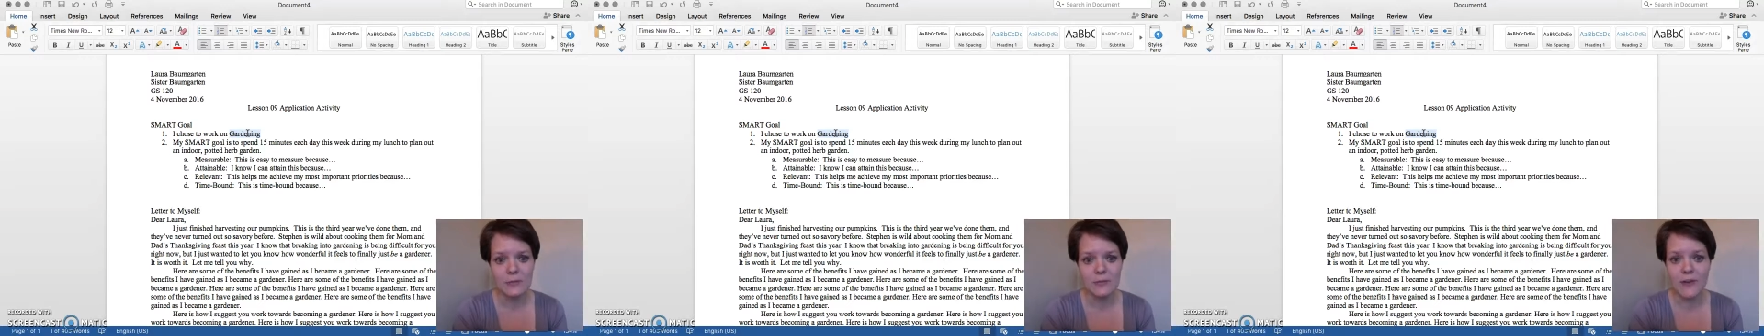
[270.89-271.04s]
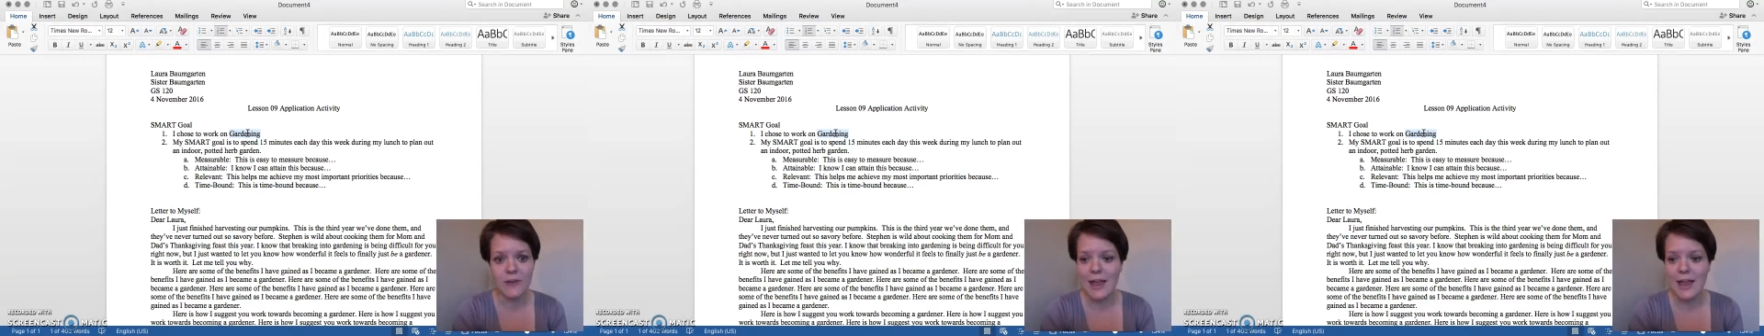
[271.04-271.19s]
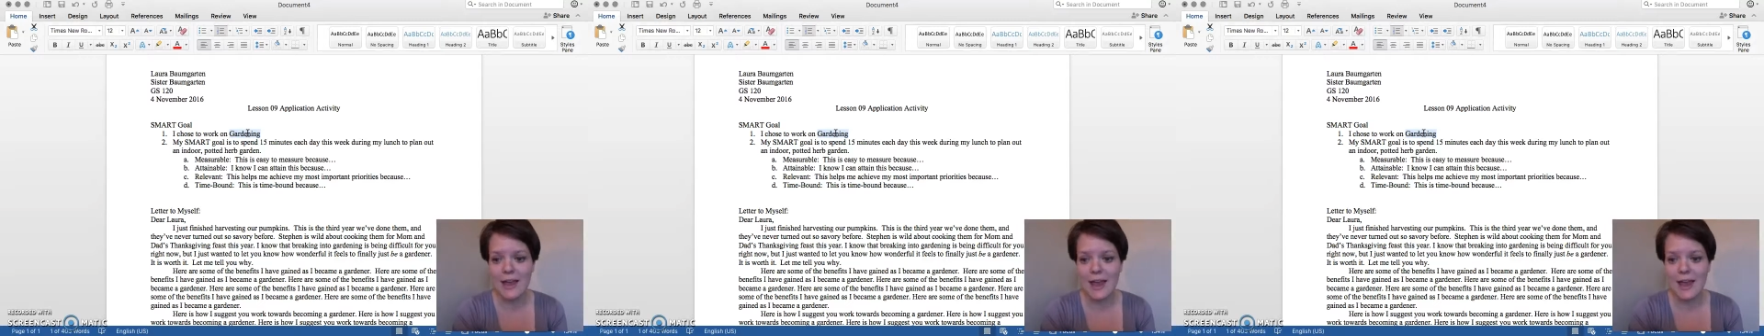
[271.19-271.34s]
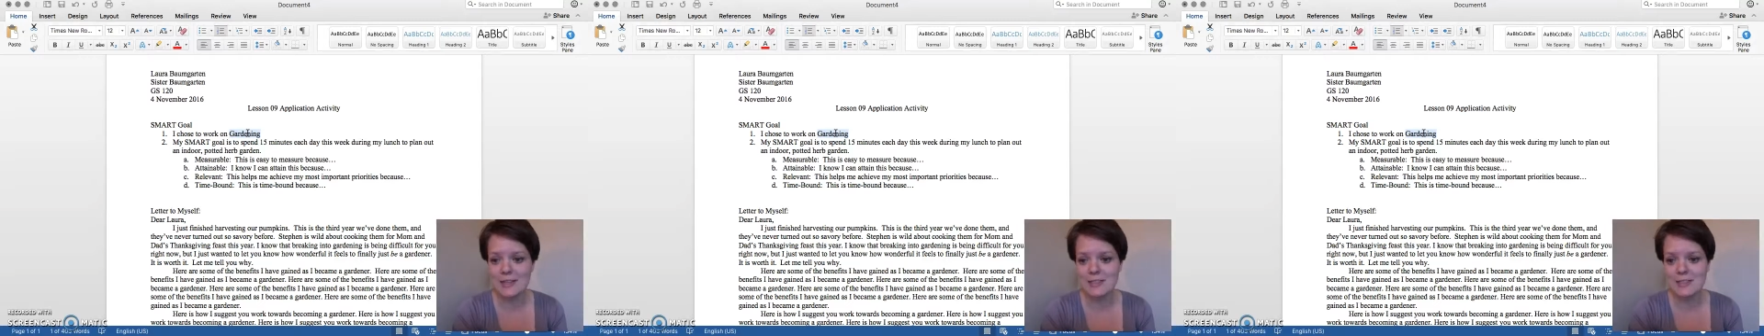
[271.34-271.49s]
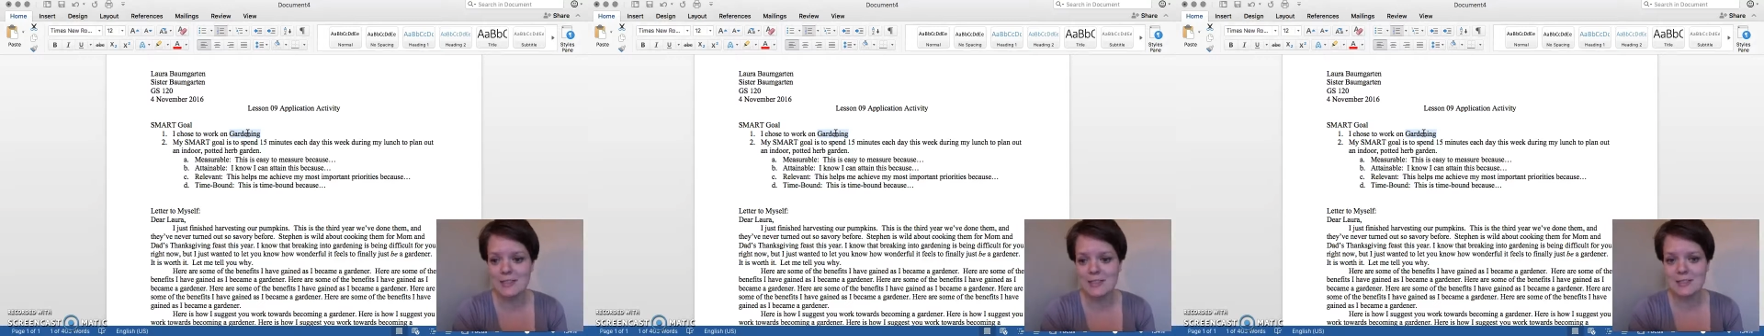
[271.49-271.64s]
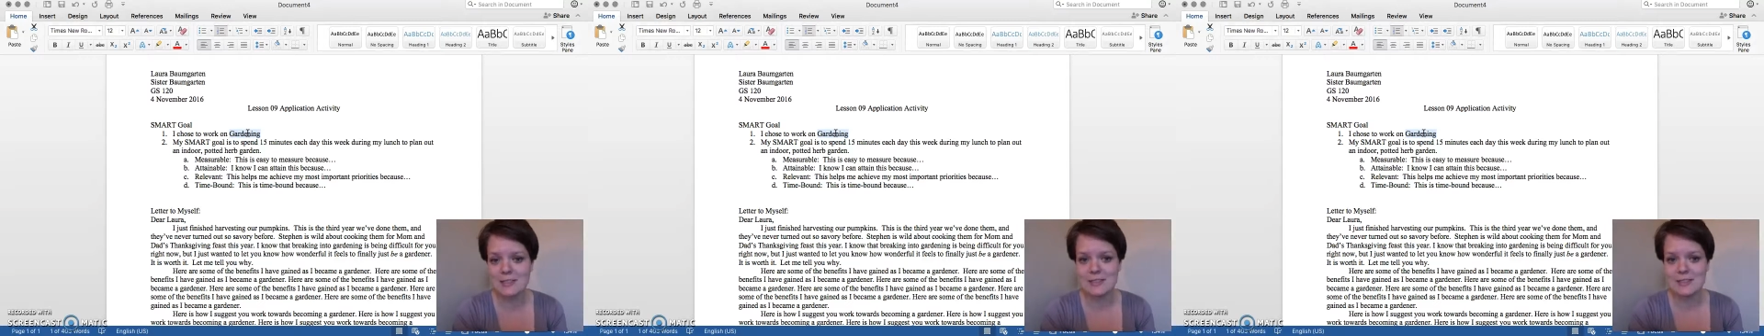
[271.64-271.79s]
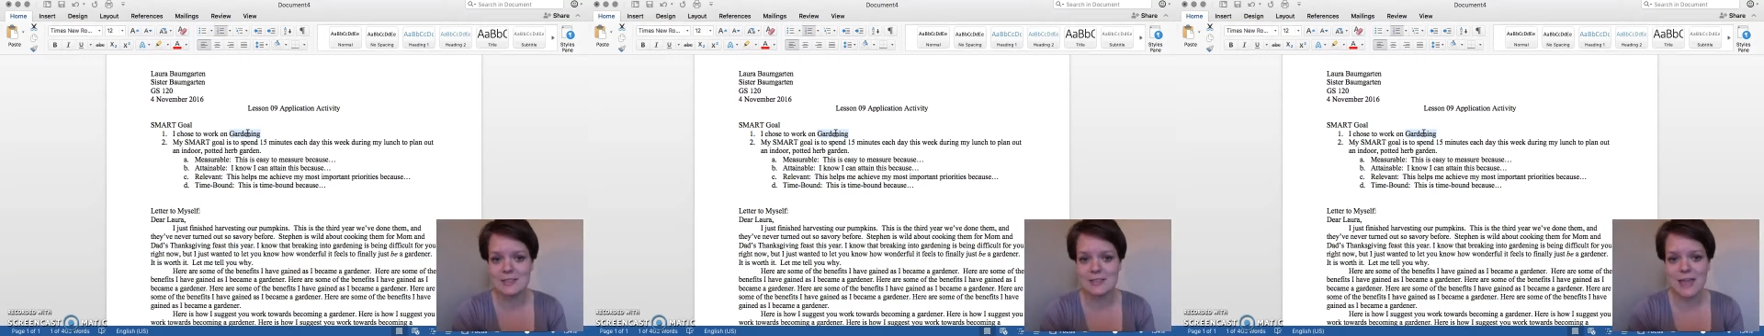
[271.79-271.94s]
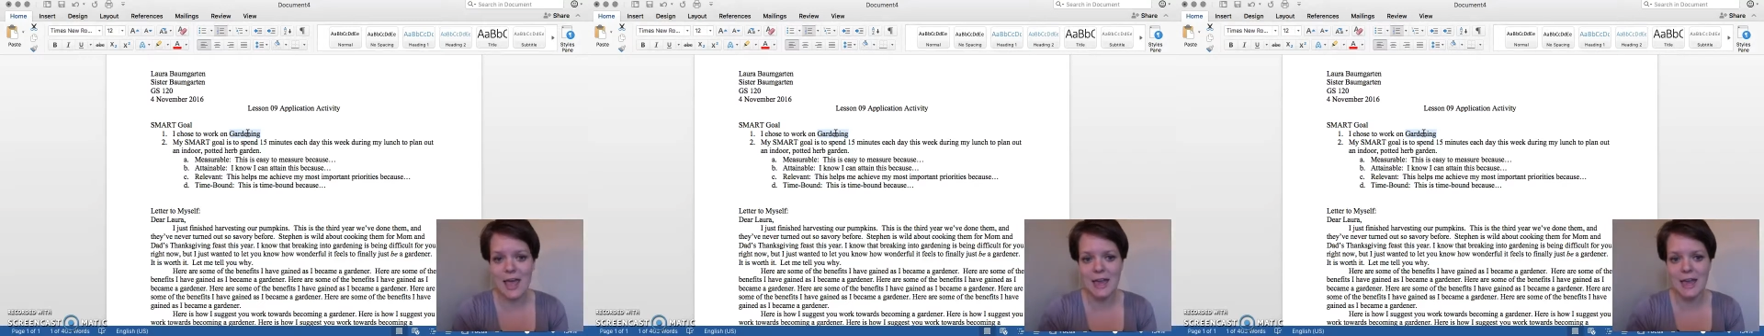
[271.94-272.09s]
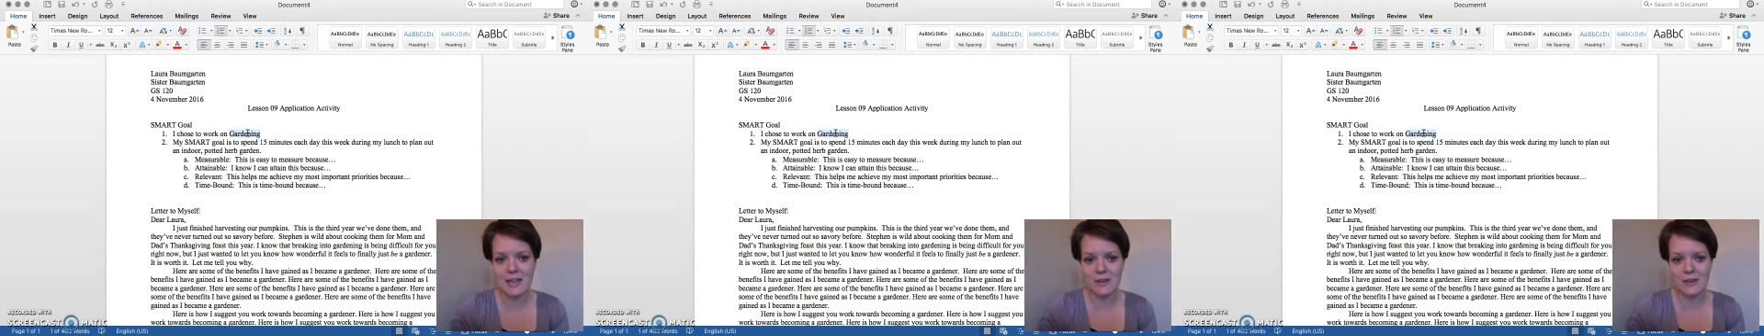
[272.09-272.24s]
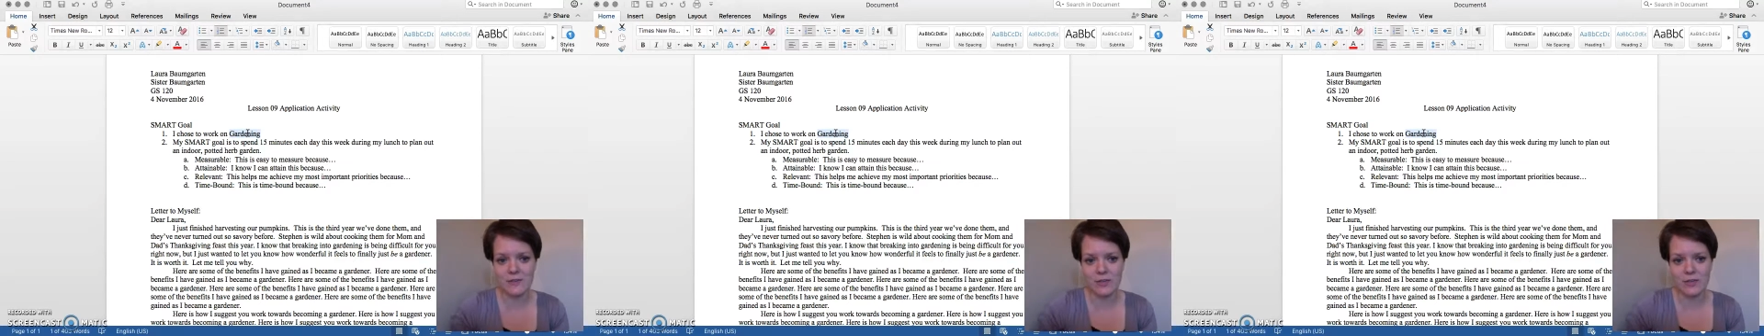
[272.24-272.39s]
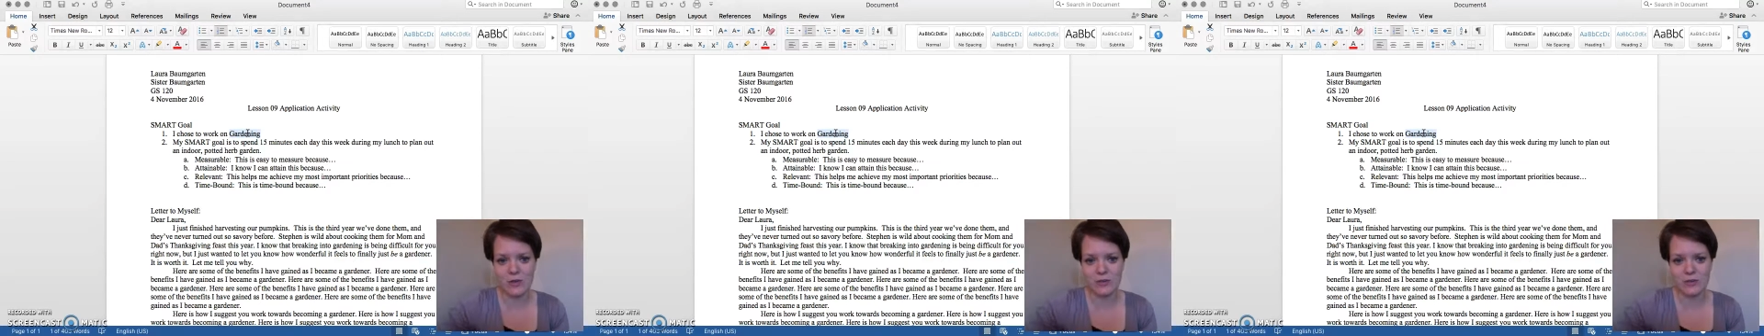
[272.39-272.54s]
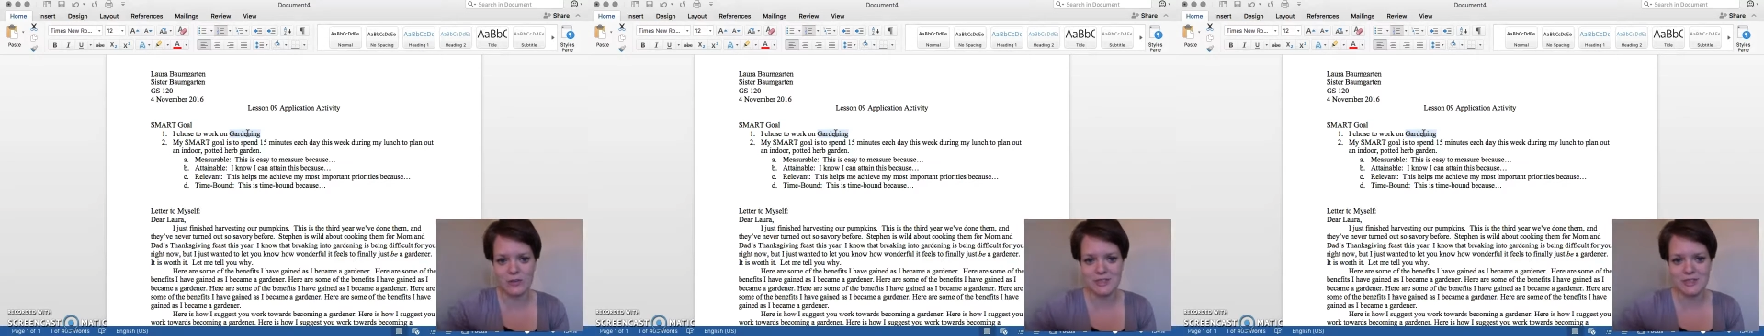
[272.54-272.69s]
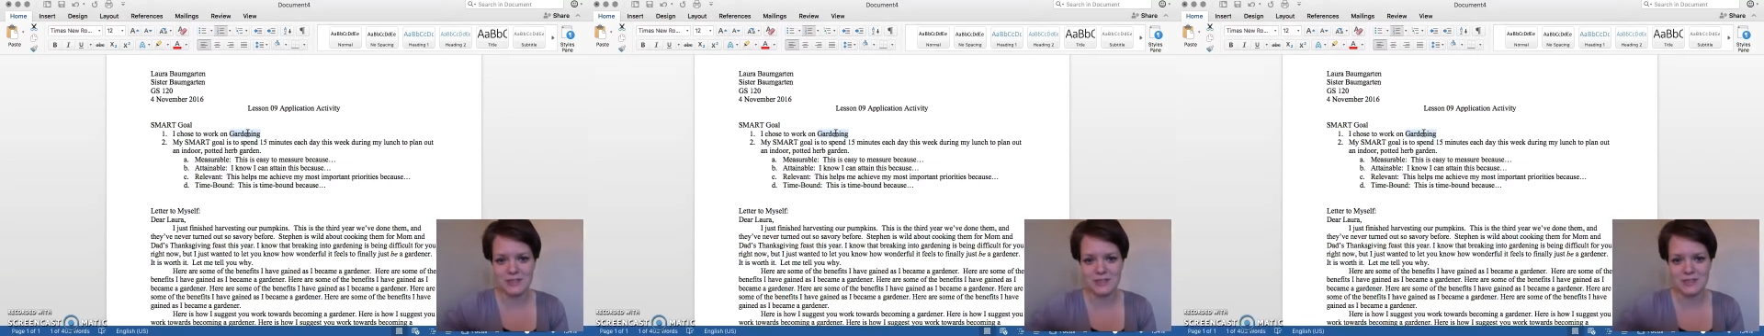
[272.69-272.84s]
finances, any of those.